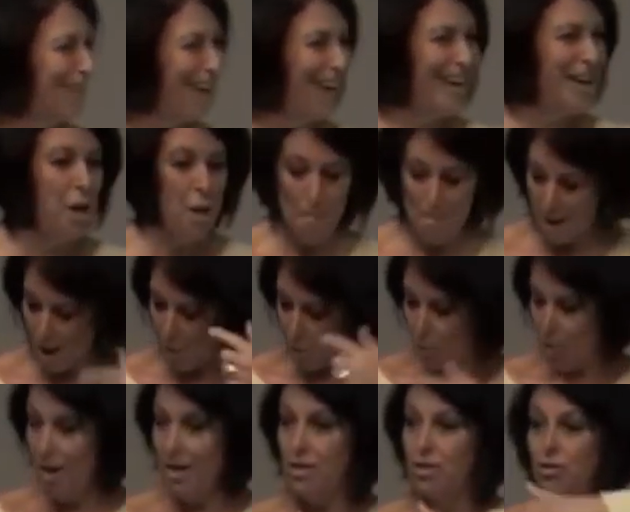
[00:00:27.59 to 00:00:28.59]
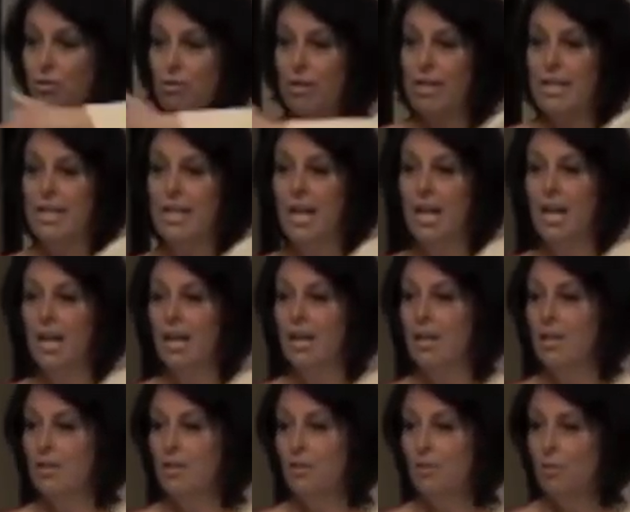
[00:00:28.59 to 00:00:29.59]
sorry, one tree
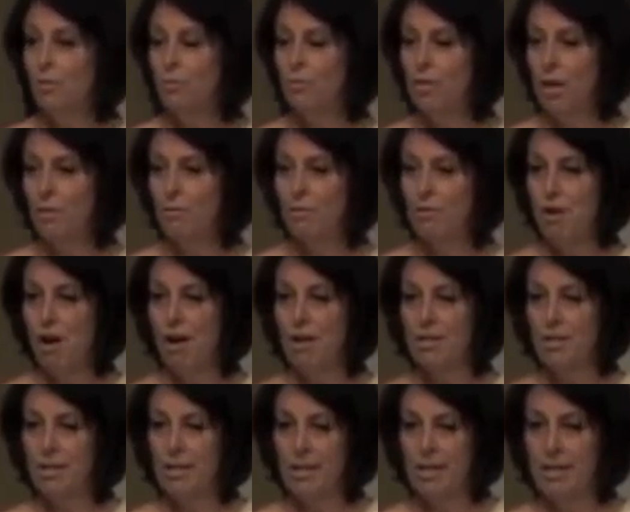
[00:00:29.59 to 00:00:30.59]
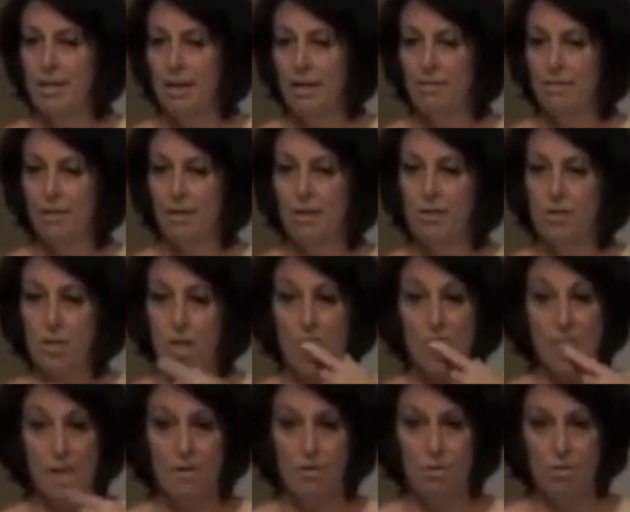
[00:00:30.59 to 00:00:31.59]
they were not to eat of,
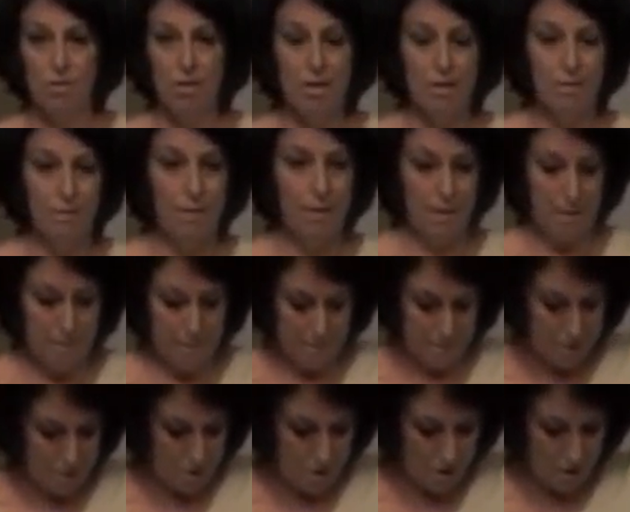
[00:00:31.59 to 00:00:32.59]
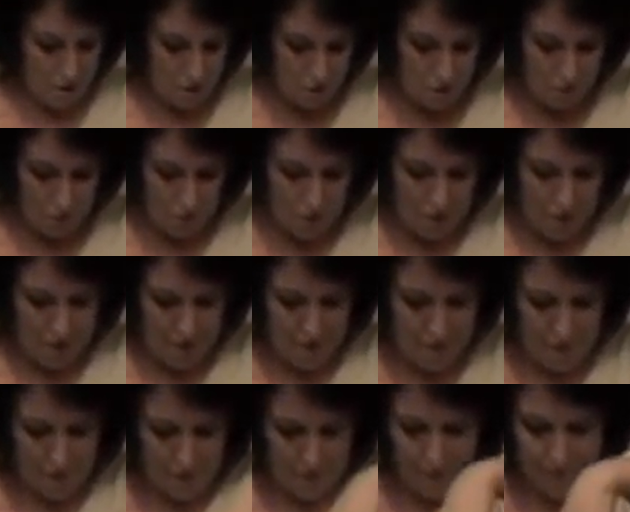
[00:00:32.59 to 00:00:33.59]
the tree of the knowledge of good and
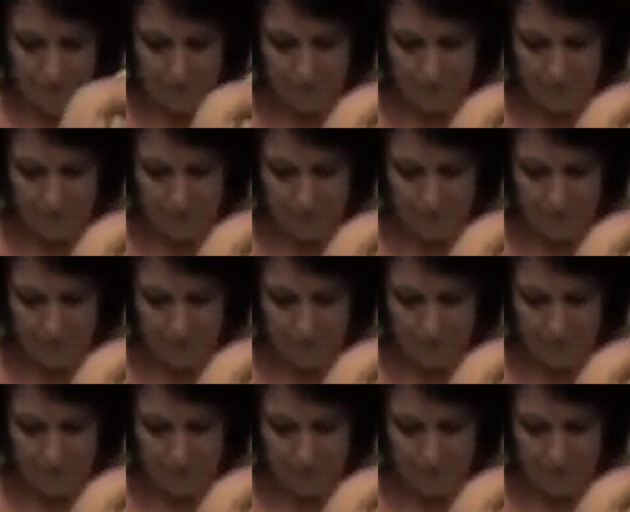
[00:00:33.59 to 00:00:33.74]
evil.